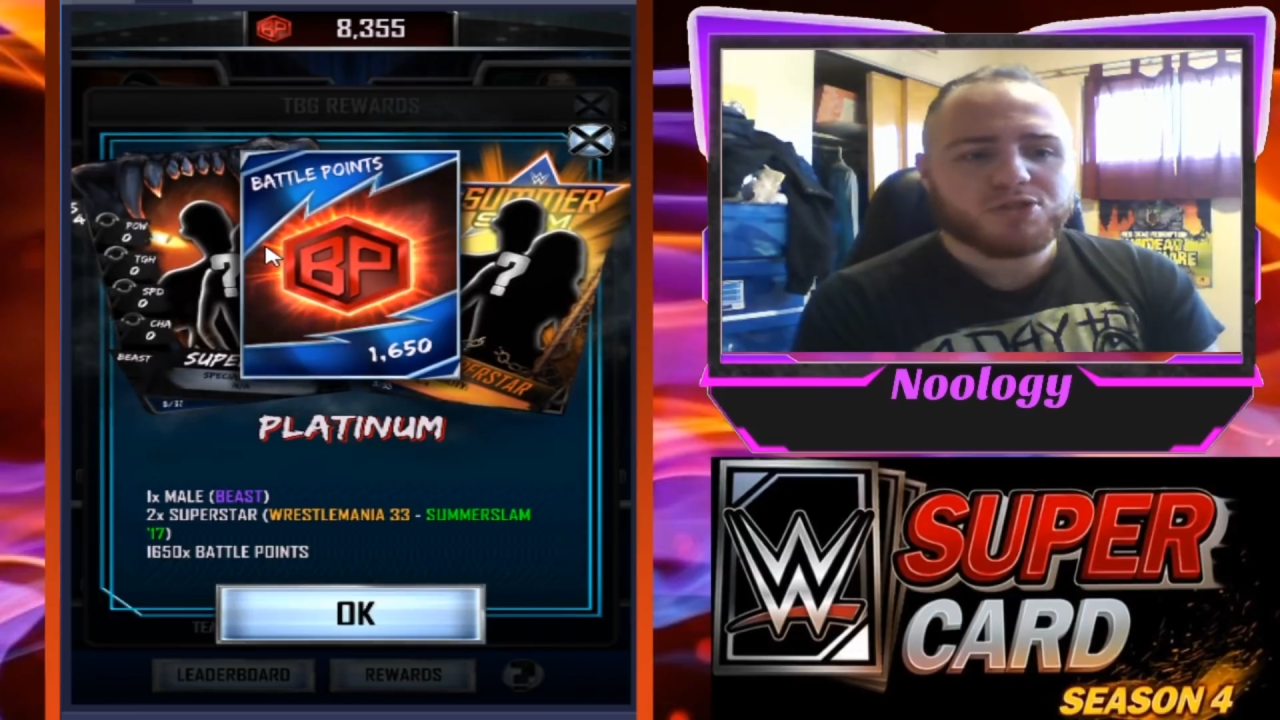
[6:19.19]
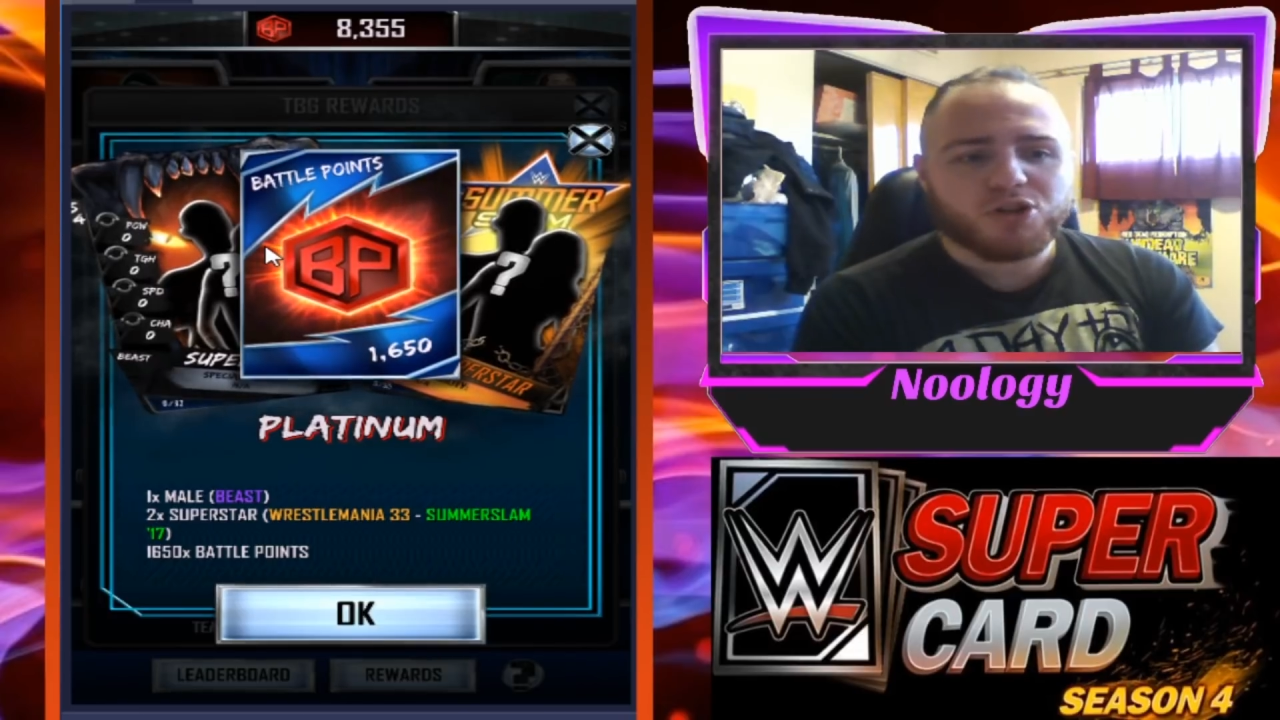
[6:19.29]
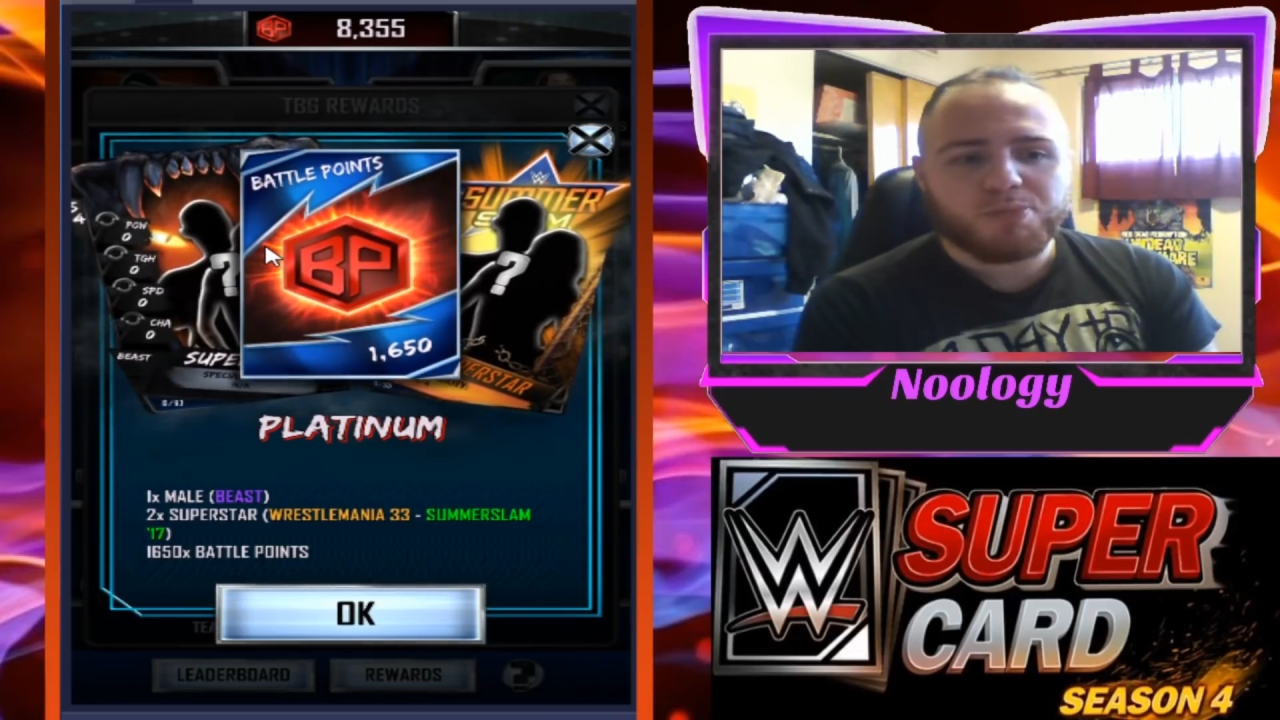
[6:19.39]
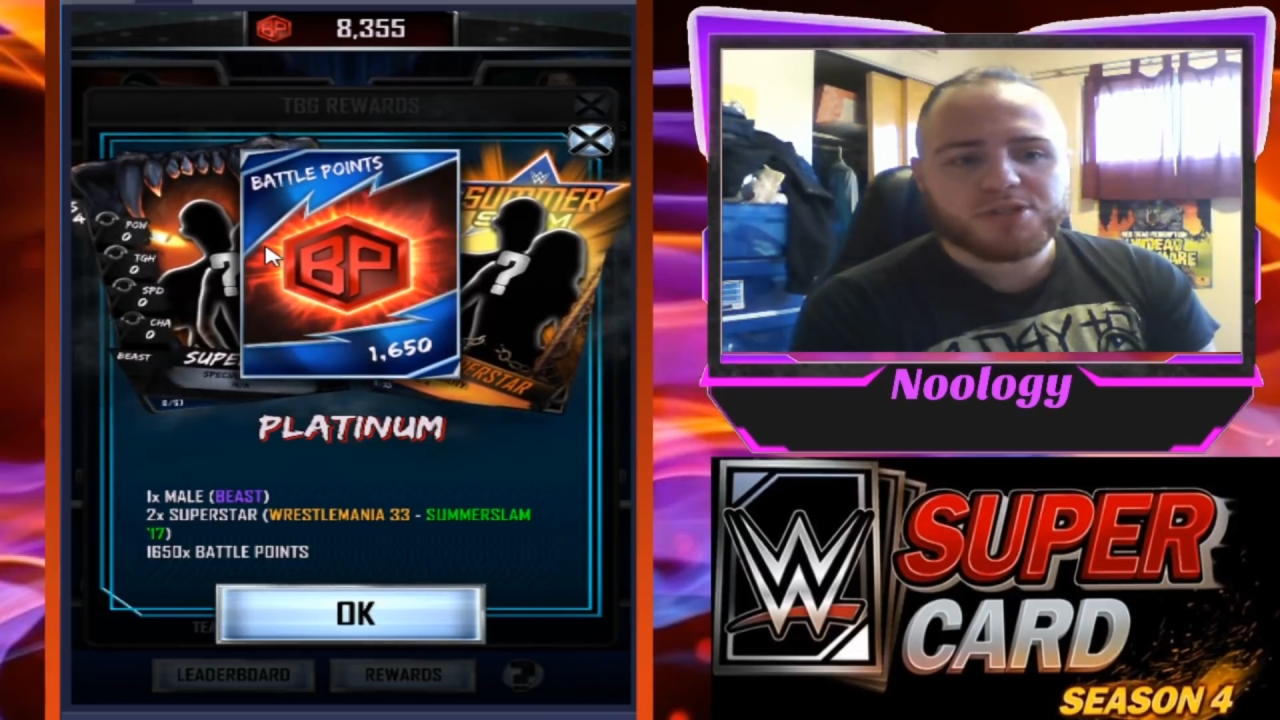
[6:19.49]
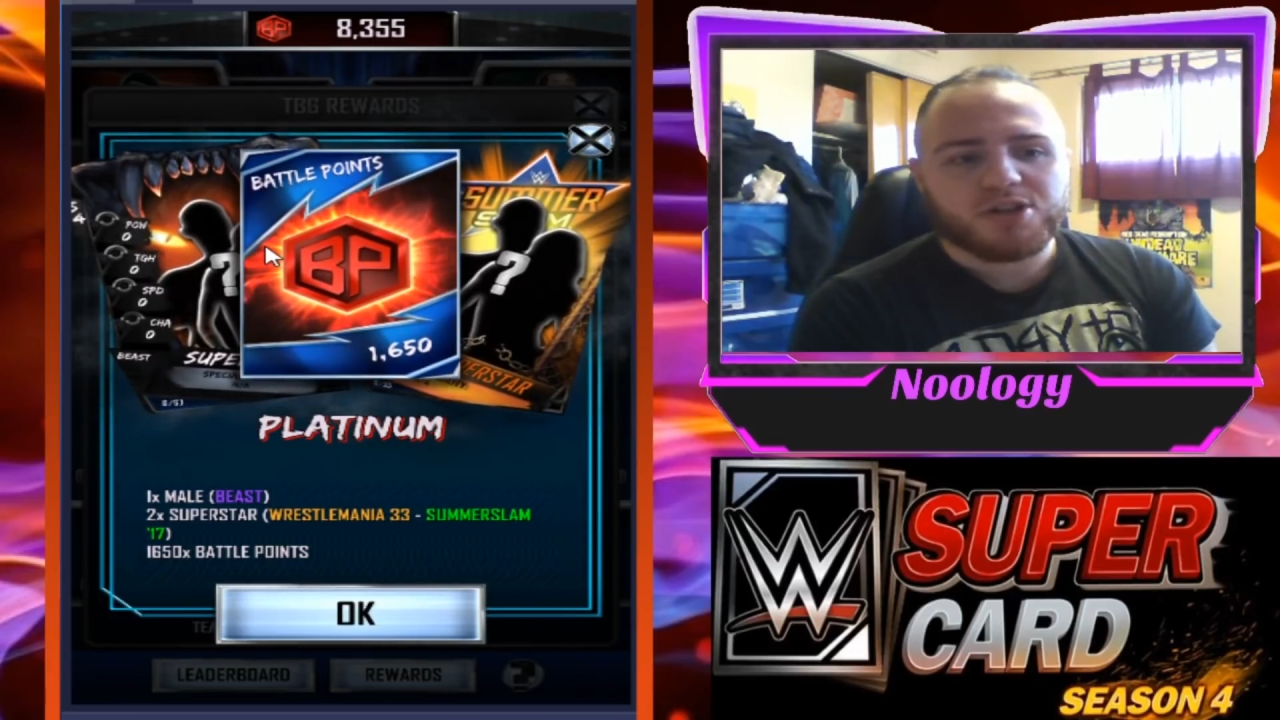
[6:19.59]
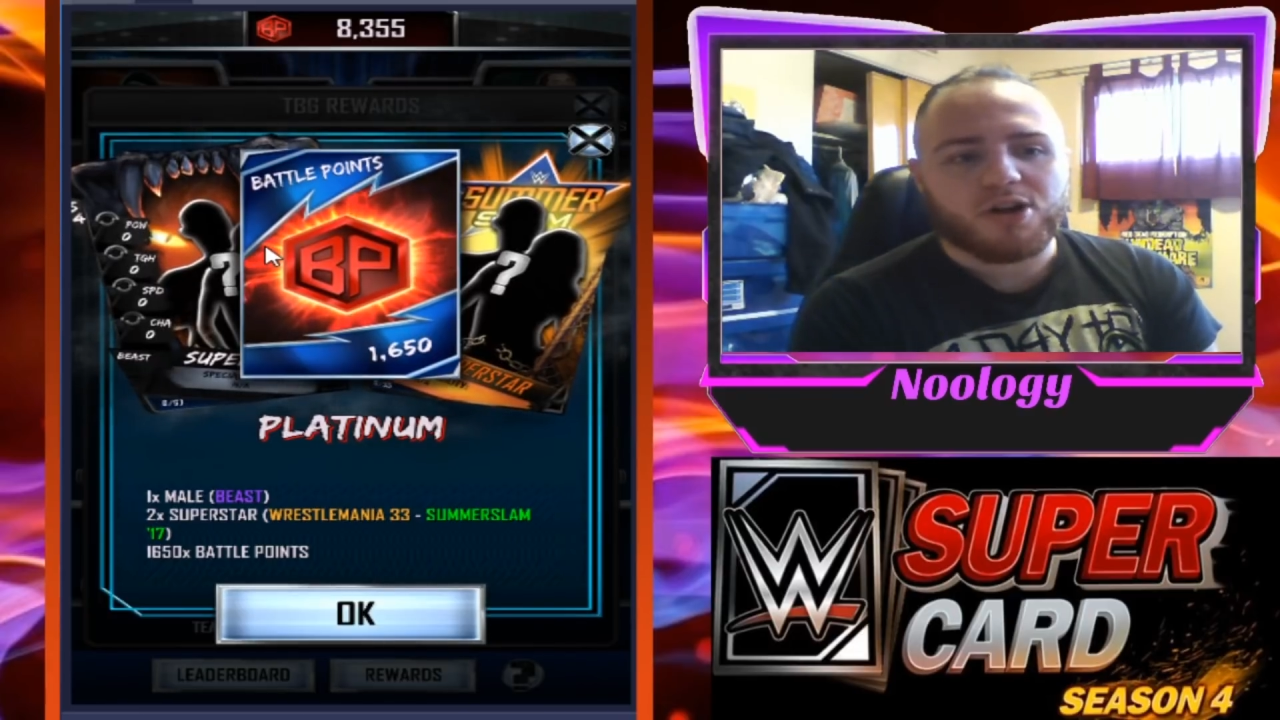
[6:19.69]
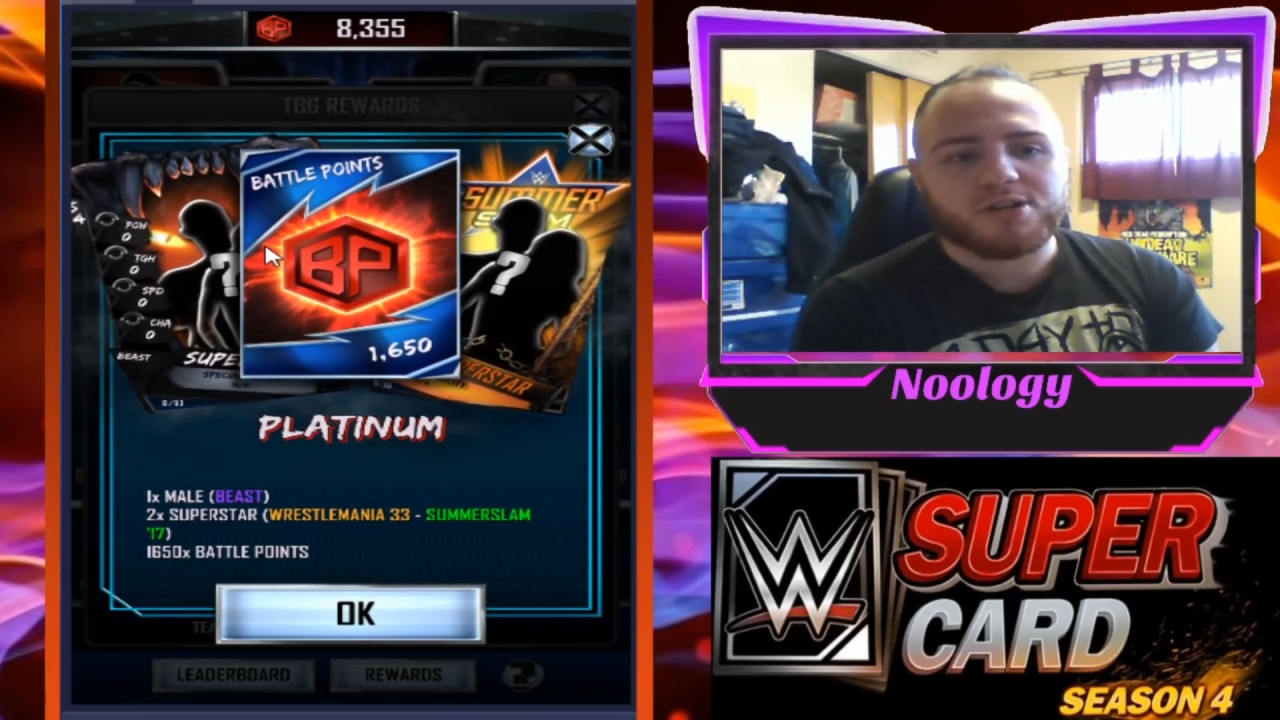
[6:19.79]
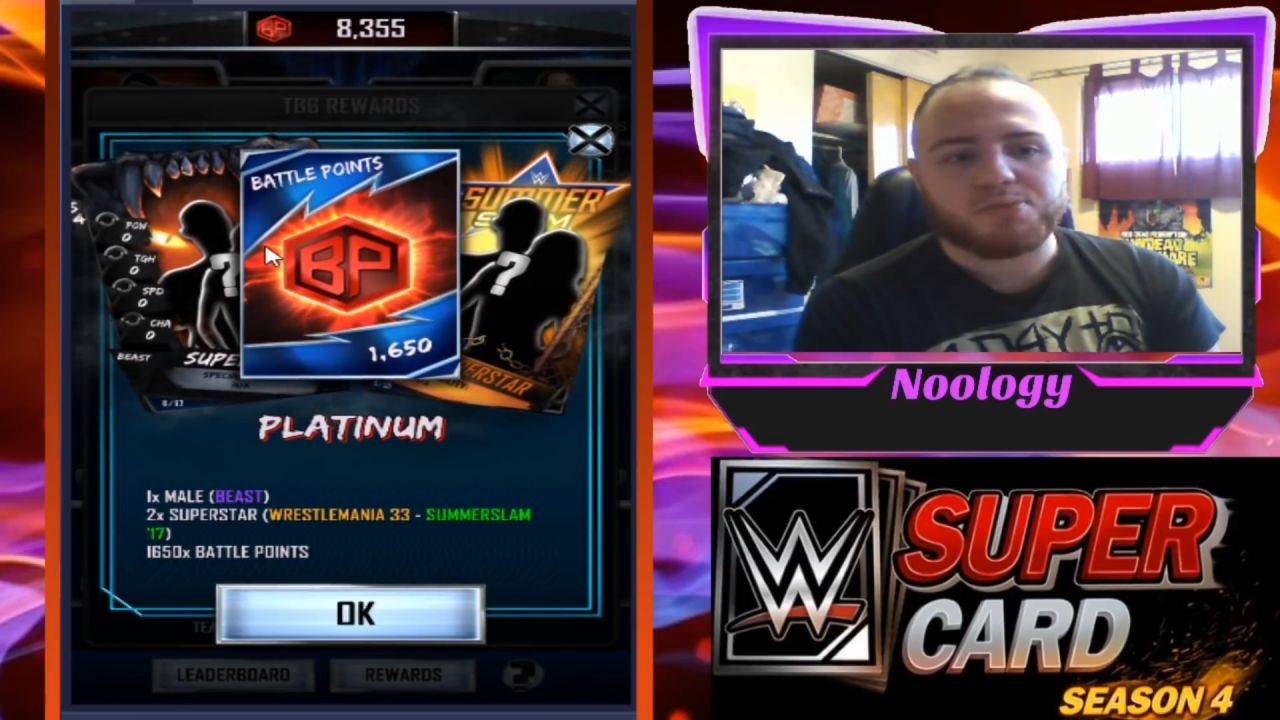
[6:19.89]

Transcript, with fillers: superstars,